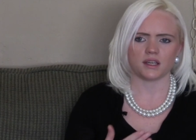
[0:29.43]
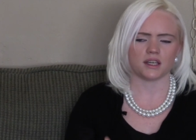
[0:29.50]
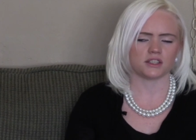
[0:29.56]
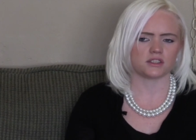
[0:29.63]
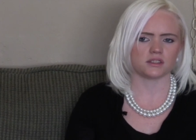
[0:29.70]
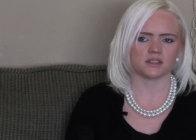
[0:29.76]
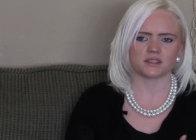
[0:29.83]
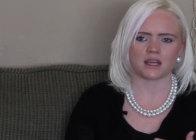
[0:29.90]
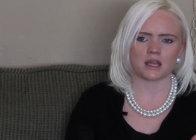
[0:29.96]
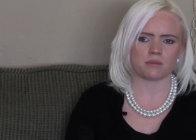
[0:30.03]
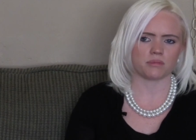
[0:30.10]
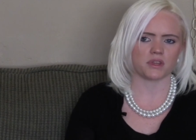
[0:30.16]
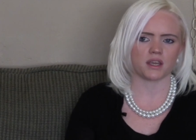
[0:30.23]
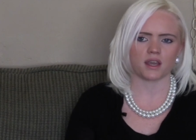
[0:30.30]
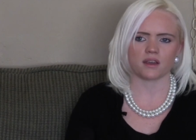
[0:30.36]
the
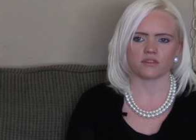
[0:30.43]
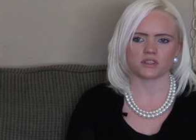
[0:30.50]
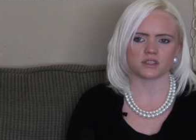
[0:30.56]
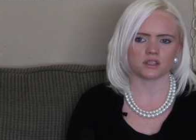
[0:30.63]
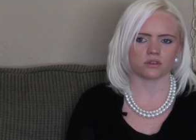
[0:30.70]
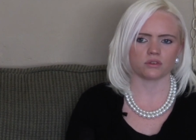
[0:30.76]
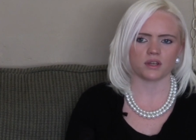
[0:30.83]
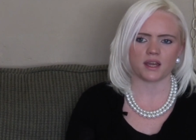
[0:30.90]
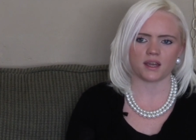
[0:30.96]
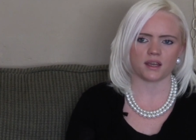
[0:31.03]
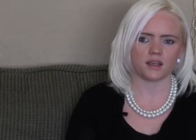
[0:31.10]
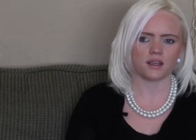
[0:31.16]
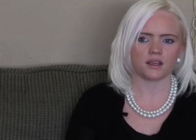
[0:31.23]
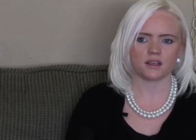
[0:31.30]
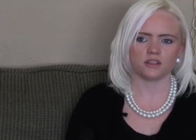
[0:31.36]
same thing every single
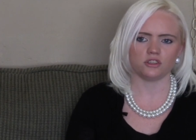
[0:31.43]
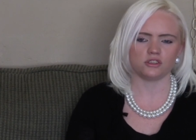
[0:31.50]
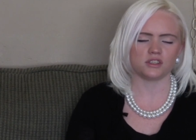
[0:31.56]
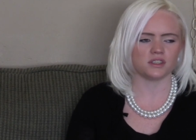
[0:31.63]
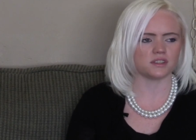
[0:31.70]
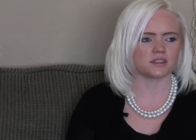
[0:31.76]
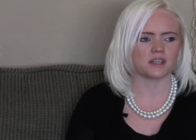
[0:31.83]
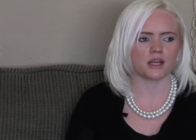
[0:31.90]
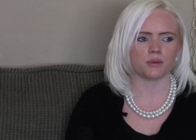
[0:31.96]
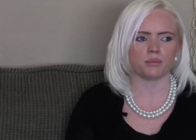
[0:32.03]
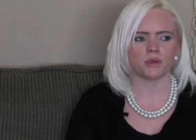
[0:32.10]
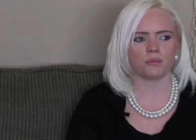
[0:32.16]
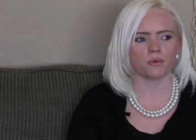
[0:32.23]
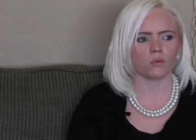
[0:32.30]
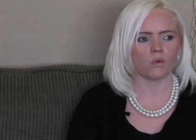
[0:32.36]
day. You see the same
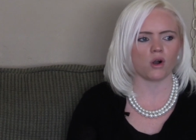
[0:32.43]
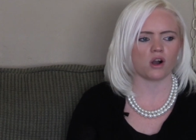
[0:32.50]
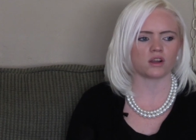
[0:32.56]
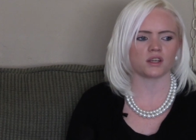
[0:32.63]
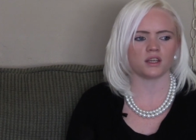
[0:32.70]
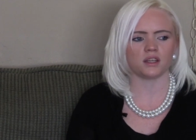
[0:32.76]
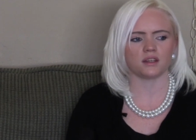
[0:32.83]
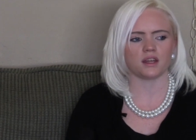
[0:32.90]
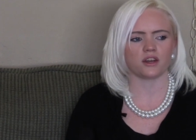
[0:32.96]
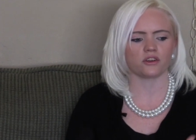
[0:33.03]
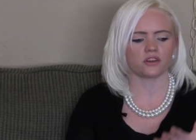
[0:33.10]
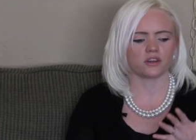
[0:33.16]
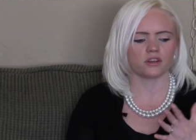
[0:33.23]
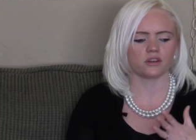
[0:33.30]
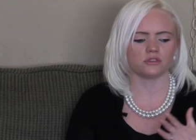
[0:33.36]
people walking that
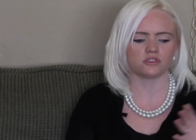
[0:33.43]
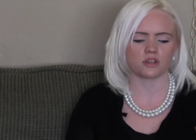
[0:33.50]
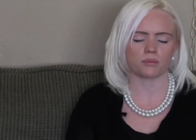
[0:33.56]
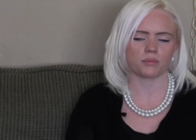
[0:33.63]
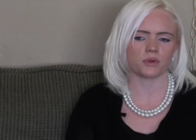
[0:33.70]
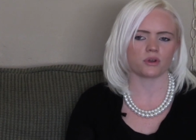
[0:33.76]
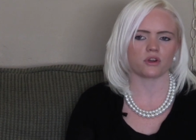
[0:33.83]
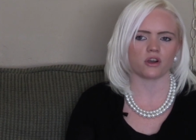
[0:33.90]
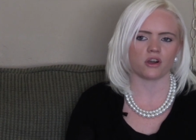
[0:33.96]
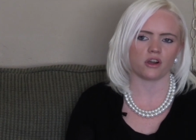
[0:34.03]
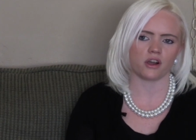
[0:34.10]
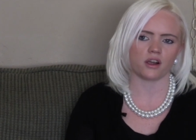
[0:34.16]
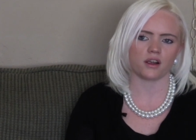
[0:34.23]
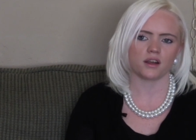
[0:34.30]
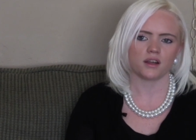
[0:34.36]
are gonna go jump in a
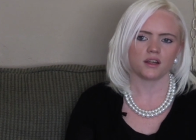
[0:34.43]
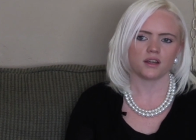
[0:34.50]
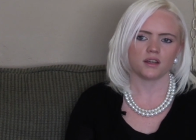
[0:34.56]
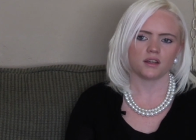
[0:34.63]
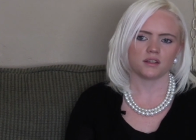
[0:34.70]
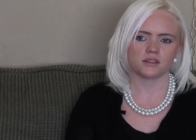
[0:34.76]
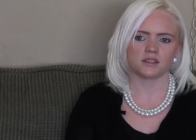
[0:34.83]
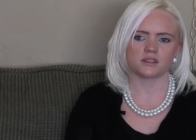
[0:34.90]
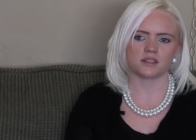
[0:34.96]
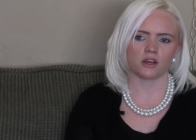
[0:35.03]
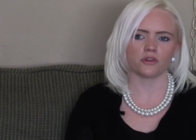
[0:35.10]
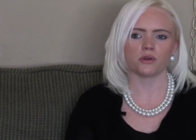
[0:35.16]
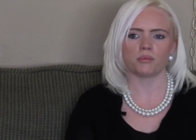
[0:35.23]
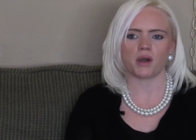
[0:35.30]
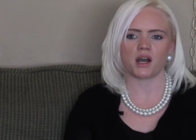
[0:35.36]
car to
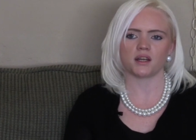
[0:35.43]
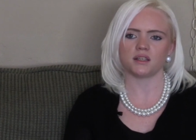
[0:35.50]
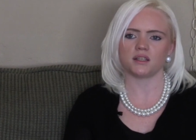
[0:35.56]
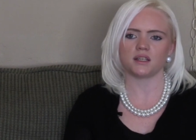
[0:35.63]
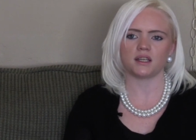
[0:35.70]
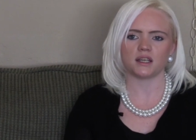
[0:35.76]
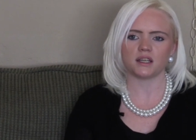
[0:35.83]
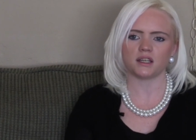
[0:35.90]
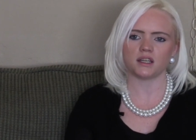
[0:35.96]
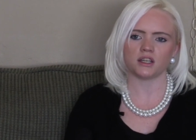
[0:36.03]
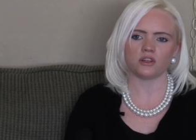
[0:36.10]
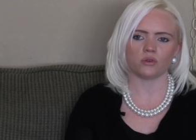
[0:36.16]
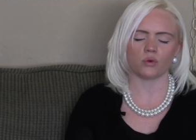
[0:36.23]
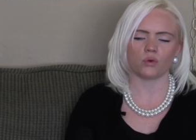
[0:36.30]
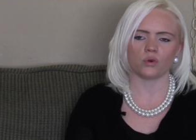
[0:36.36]
sell their body to get
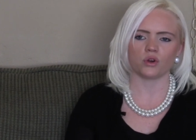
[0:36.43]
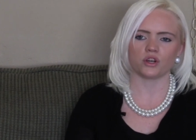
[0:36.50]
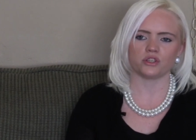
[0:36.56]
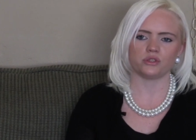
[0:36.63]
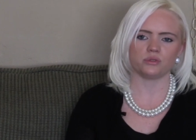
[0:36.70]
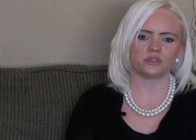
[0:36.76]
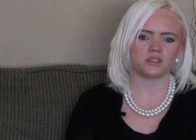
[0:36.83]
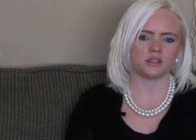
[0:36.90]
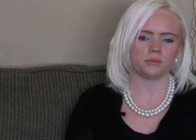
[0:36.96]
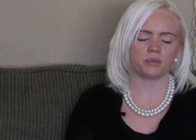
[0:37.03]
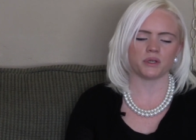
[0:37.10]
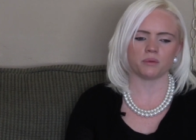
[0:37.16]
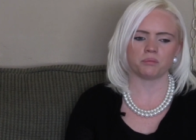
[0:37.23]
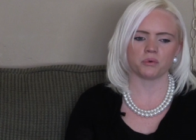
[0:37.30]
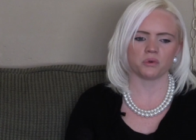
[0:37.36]
it, or you see
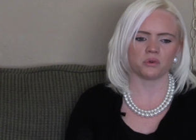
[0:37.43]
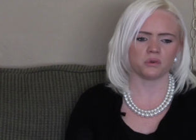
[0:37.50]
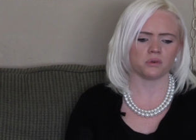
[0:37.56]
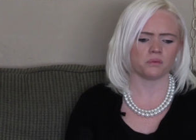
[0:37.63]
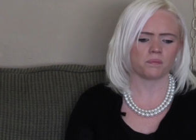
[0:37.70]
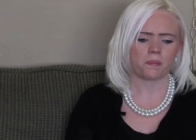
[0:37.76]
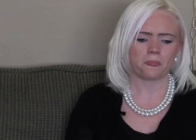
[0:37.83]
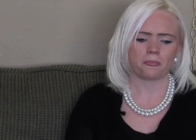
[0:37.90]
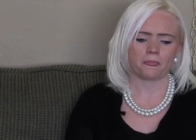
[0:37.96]
people